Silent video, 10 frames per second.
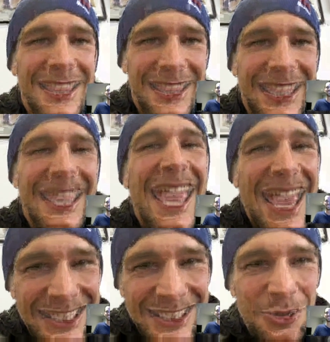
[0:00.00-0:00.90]

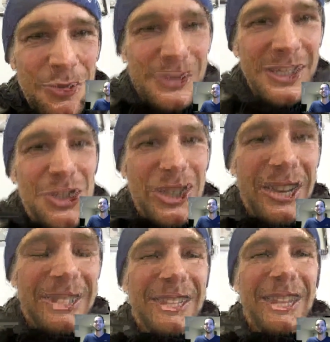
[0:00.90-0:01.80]
yes, the UFC chant.
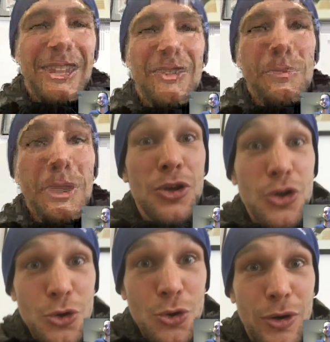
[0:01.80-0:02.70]
I say, give me a
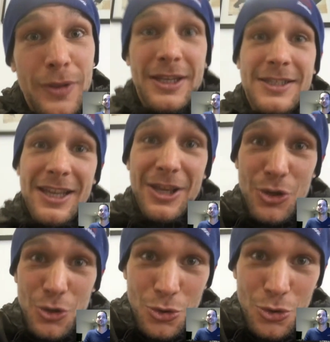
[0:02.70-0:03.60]
U, and they say
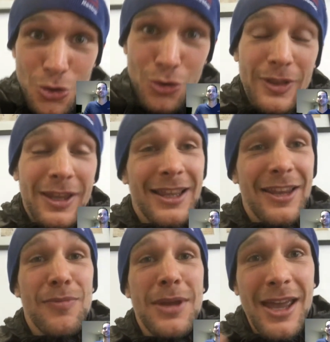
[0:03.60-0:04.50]
U, and then
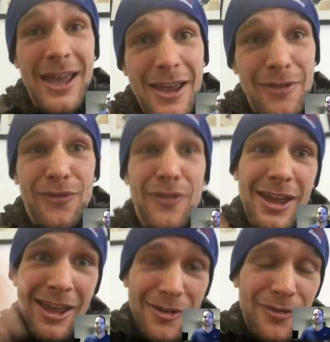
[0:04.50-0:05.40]
give me a F,
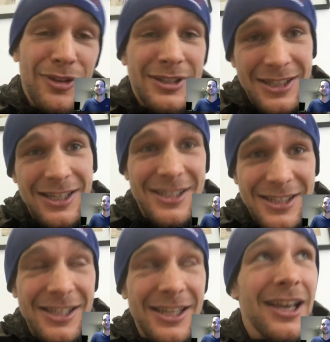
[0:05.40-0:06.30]
F, and C,
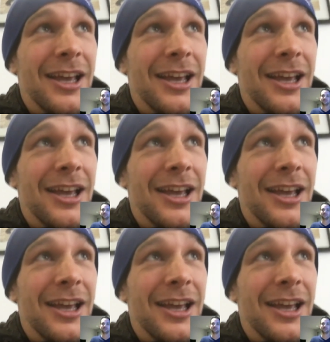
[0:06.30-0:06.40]
C.